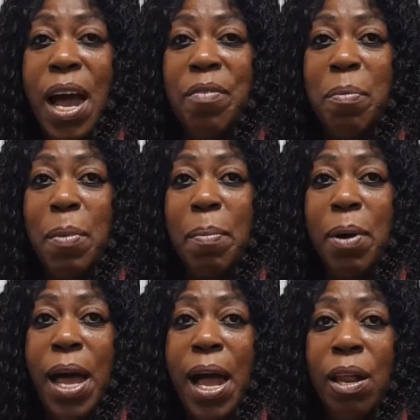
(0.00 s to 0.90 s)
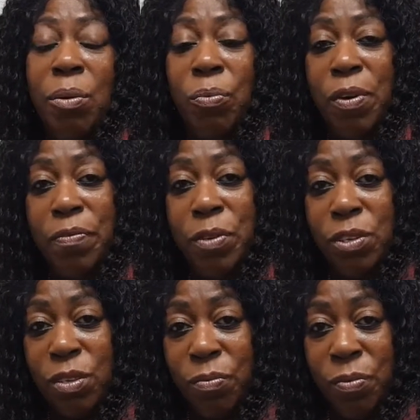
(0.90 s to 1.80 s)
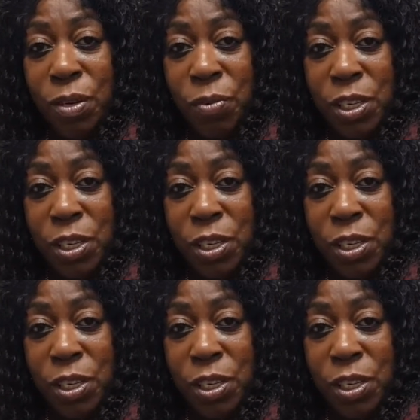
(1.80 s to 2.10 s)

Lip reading: I remember Howlin' Wolf we